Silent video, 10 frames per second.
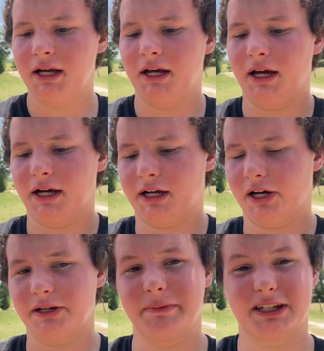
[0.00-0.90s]
I
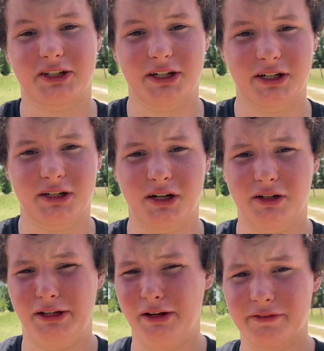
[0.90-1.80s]
called him Mr.
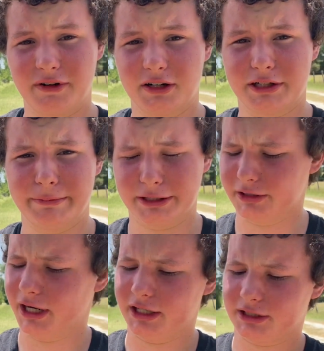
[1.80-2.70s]
Universe,
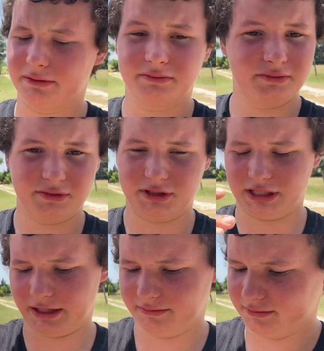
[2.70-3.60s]
Mr. Awesome.
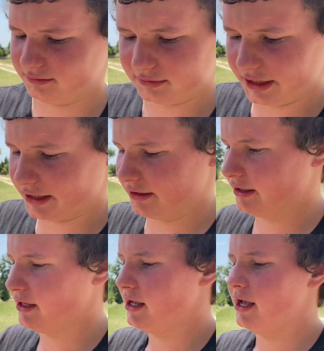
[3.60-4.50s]
Same, yeah.
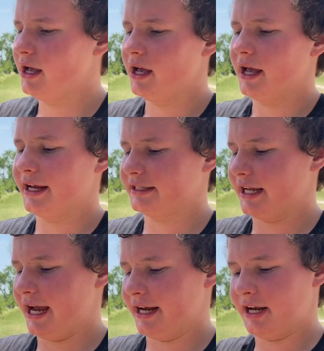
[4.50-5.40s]
He
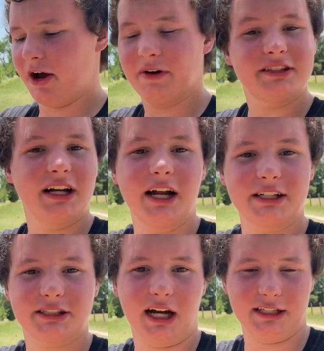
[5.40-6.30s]
said, no, it's not a
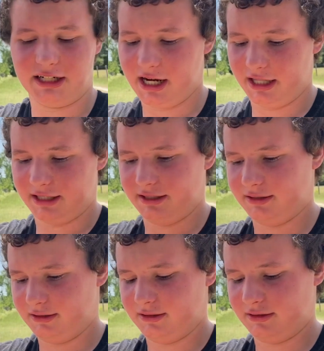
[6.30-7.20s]
solid color.
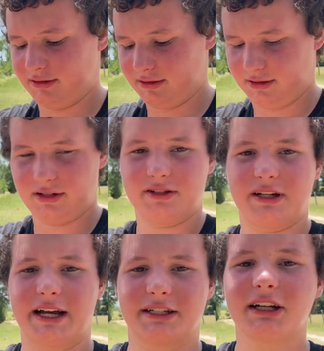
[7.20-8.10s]
It's
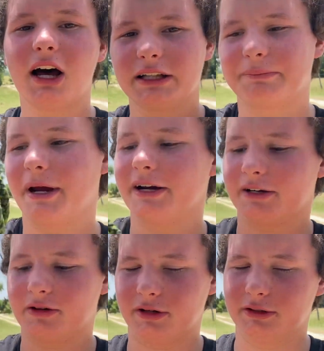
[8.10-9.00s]
like solid
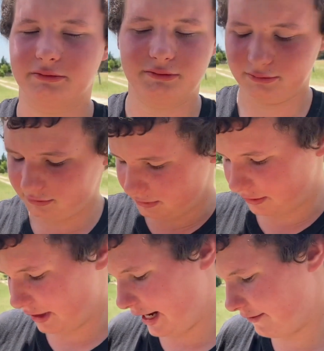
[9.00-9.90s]
paracord, but
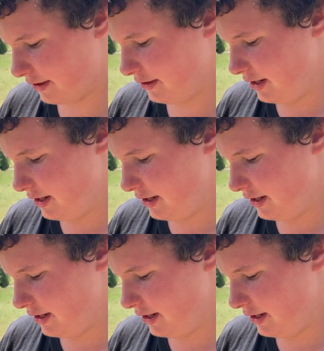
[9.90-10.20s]
whatever.